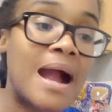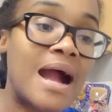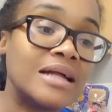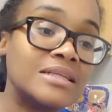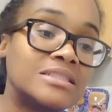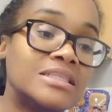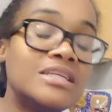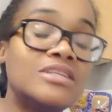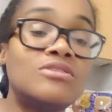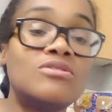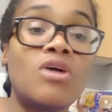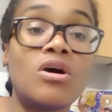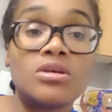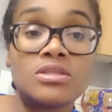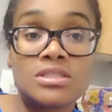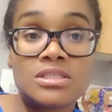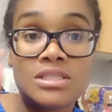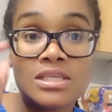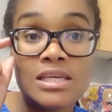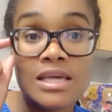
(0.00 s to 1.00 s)
I did
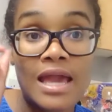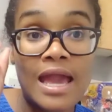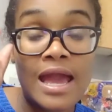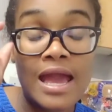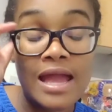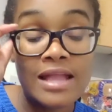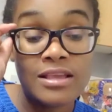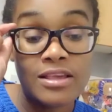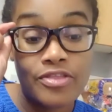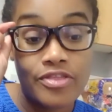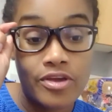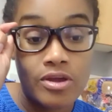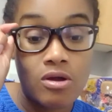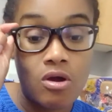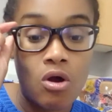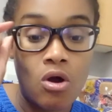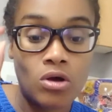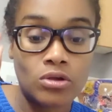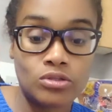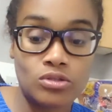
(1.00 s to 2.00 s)
not see
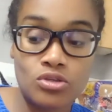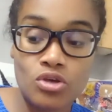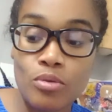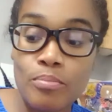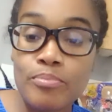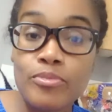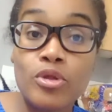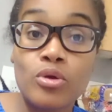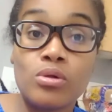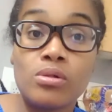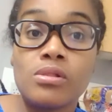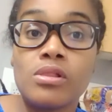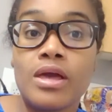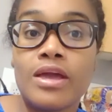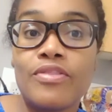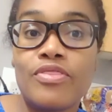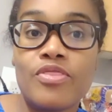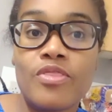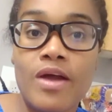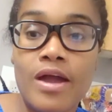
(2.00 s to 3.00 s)
anything autumnal
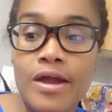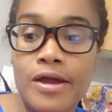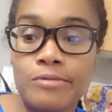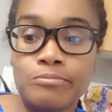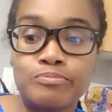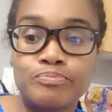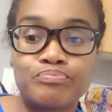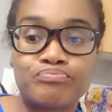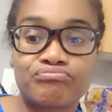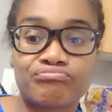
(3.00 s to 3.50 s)
in there.